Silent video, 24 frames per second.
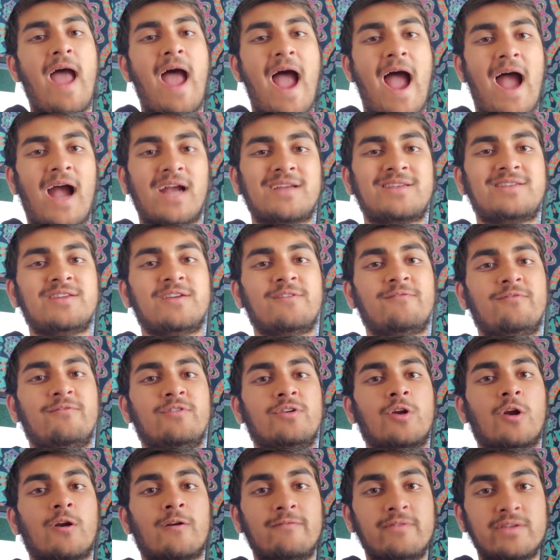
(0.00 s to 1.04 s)
active
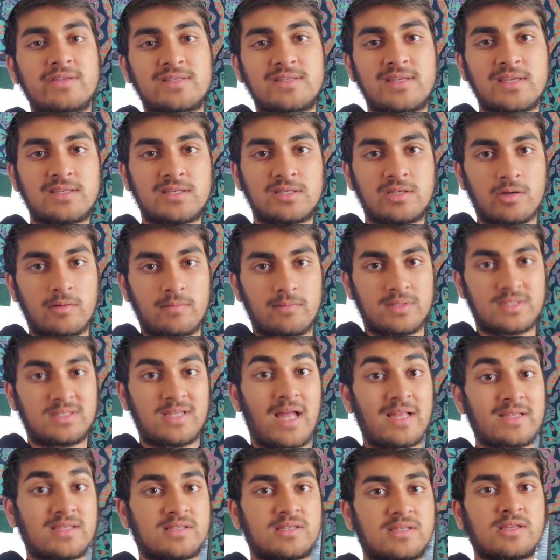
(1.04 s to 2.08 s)
nervous systems.
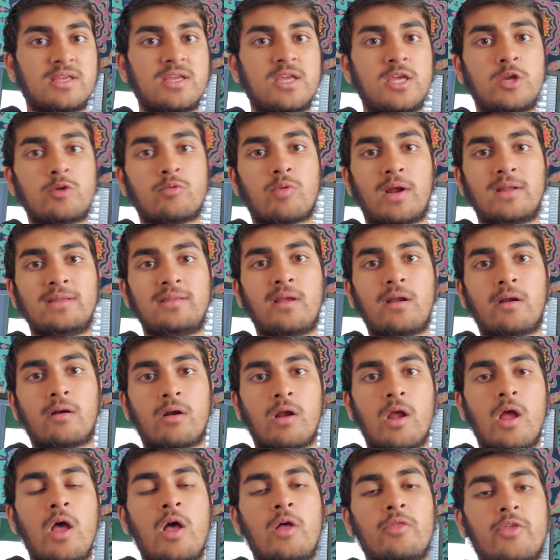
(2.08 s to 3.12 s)
That's the key right
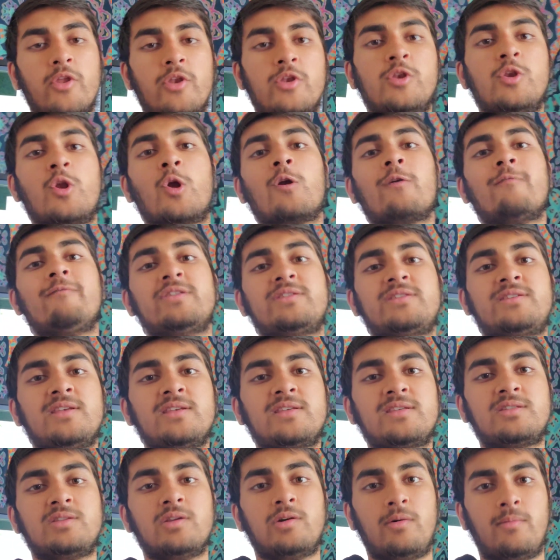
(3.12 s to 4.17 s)
there. The nervous
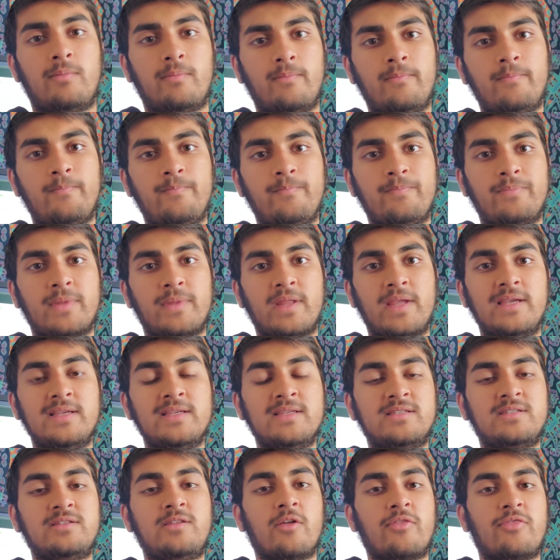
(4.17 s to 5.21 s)
system
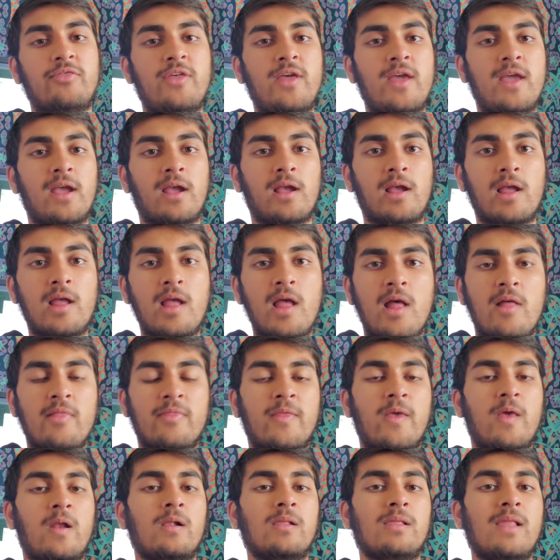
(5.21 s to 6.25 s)
is the thing
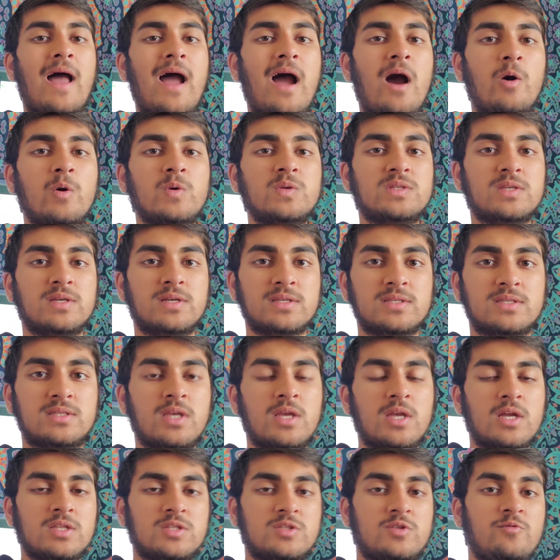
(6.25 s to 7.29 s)
that allows
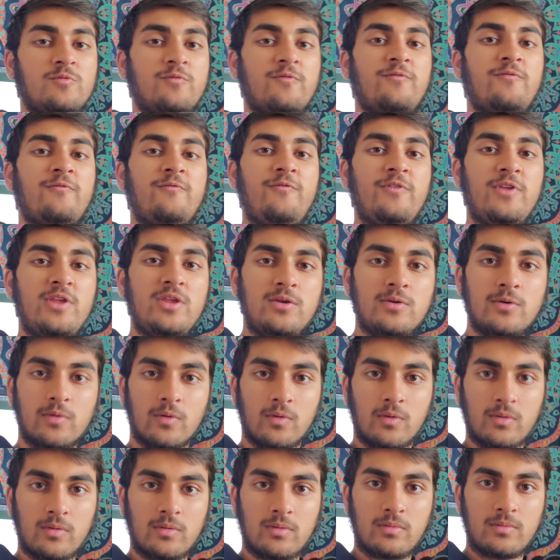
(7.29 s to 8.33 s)
us to
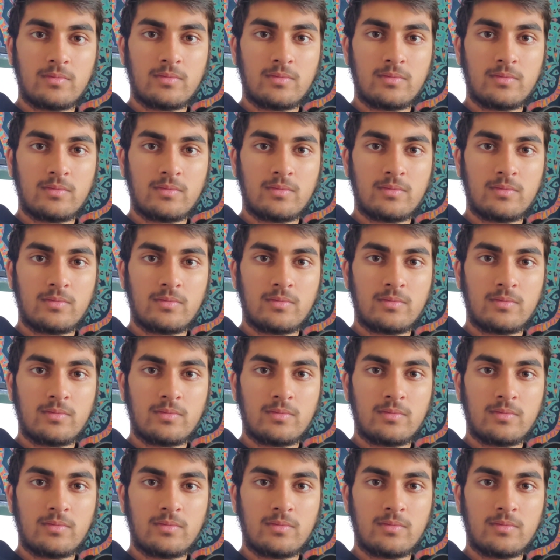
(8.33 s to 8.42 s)
feel,